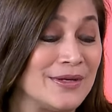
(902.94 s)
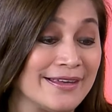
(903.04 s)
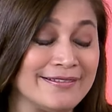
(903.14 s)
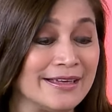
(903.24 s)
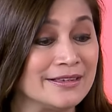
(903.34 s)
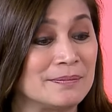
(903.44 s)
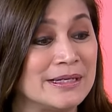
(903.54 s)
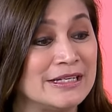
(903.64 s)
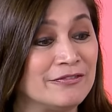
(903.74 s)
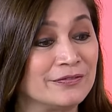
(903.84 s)
can get the
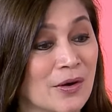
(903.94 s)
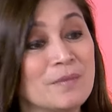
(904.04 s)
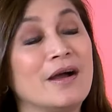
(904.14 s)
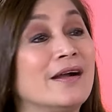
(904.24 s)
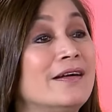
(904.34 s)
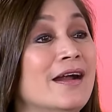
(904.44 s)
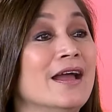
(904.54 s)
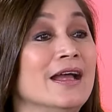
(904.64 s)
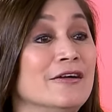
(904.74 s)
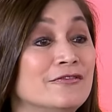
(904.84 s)
money from our
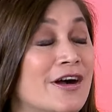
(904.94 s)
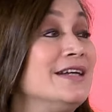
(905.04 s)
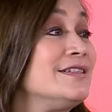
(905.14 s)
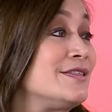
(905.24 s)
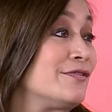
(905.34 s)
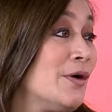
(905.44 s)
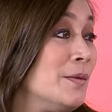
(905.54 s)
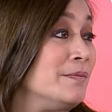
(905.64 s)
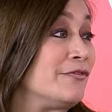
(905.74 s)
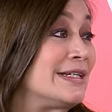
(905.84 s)
funds
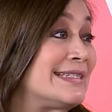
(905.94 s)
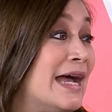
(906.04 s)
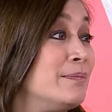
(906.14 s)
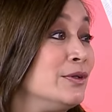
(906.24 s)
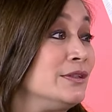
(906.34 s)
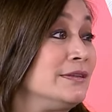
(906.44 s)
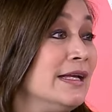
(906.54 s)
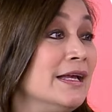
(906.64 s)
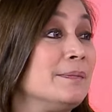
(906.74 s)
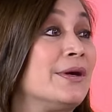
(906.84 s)
from, for example,
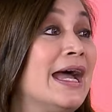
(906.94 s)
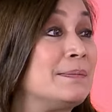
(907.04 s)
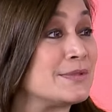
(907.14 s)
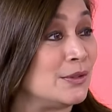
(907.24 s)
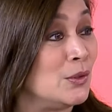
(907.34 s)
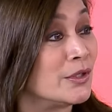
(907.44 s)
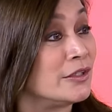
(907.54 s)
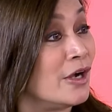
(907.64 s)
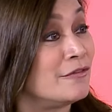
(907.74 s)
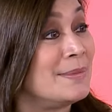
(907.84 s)
perhaps the local
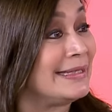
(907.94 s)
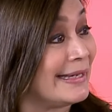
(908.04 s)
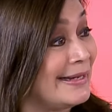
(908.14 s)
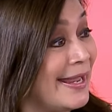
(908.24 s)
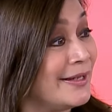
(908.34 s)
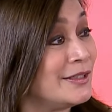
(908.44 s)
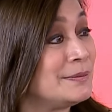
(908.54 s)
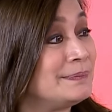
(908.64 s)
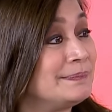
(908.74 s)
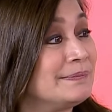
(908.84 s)
government can help.
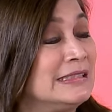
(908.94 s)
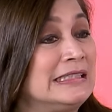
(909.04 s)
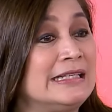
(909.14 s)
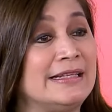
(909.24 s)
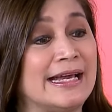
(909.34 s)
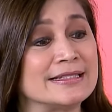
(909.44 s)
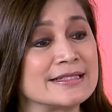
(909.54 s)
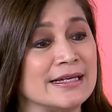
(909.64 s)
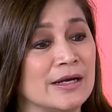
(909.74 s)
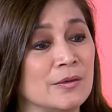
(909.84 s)
Mm. That
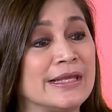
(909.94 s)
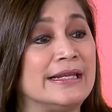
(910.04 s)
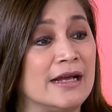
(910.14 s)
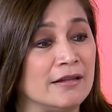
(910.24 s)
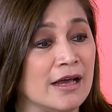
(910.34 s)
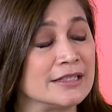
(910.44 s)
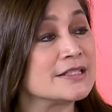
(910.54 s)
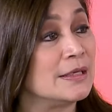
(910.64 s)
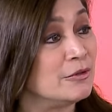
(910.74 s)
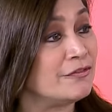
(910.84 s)
we can allot
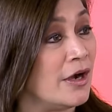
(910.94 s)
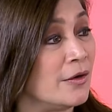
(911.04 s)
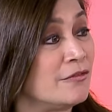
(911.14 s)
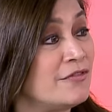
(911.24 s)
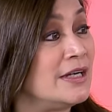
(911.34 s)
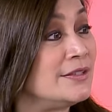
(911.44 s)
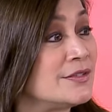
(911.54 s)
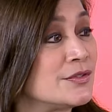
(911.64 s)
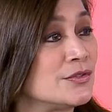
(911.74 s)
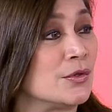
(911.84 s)
some of our funds
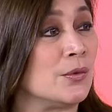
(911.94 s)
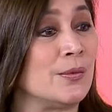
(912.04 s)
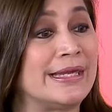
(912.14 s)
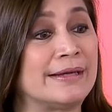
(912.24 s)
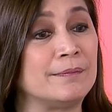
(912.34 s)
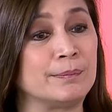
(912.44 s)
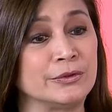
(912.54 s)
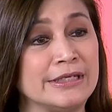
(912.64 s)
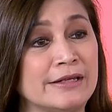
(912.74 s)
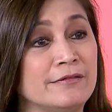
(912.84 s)
so we can
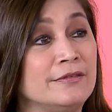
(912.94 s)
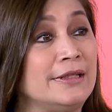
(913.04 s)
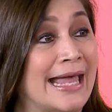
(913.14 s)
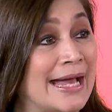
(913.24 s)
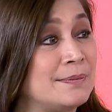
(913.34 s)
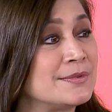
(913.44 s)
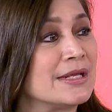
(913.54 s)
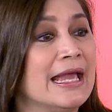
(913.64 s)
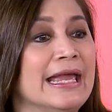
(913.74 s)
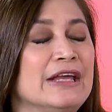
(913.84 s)
put in labs.
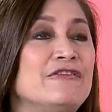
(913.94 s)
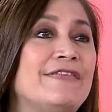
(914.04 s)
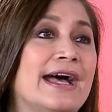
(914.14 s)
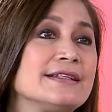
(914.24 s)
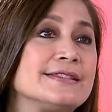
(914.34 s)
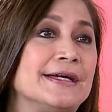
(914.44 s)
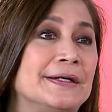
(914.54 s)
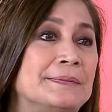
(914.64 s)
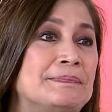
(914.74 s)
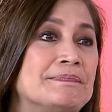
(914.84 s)
In fact,
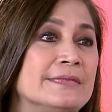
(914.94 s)
here